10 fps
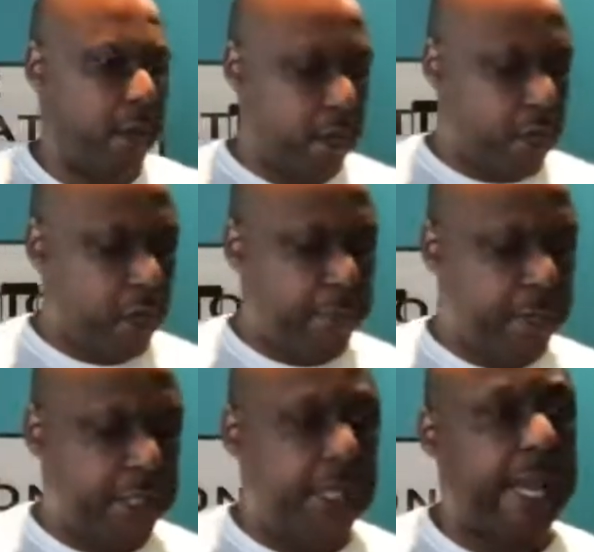It could be
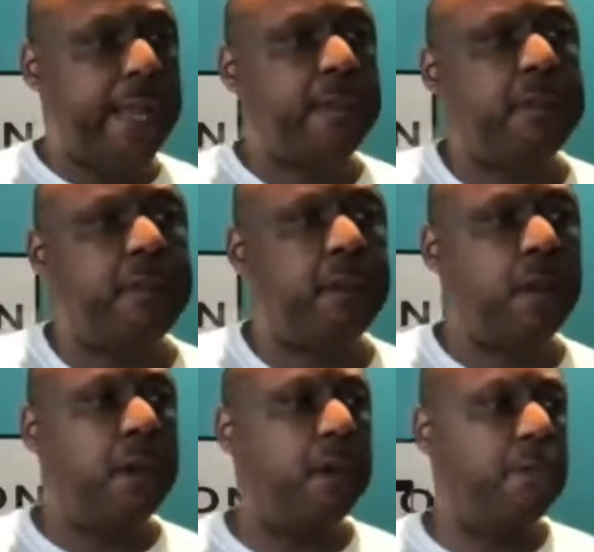a delay.
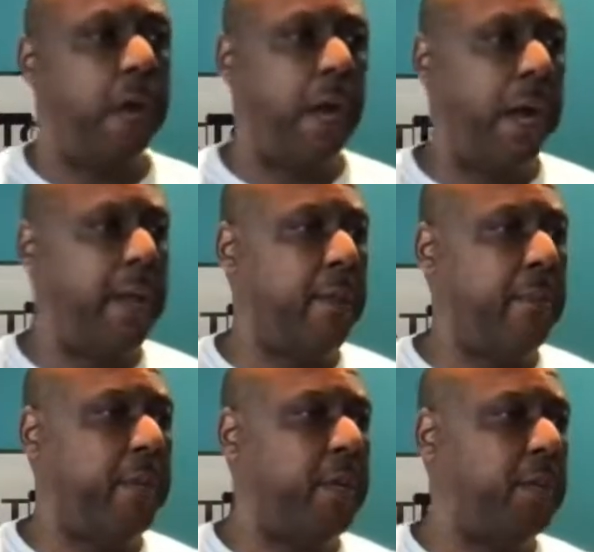Um, I, I
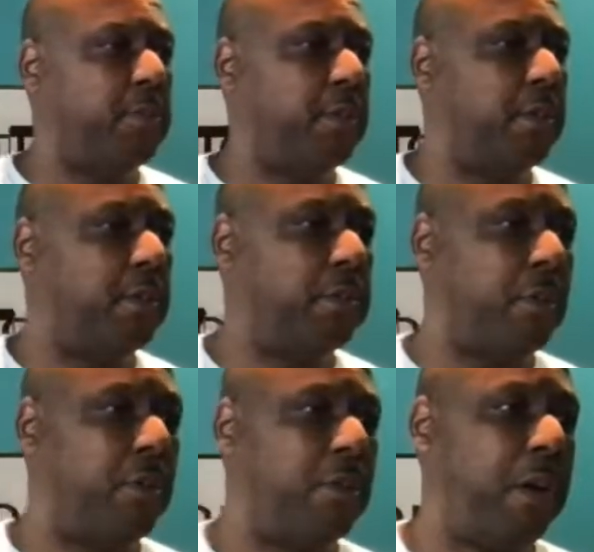am in the country,
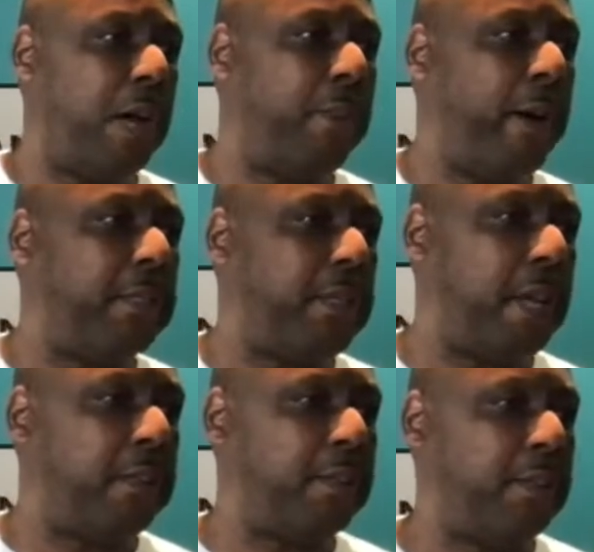so I
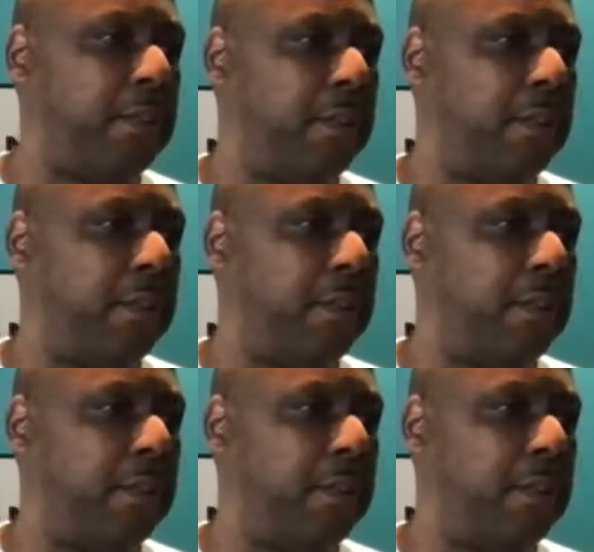apologize.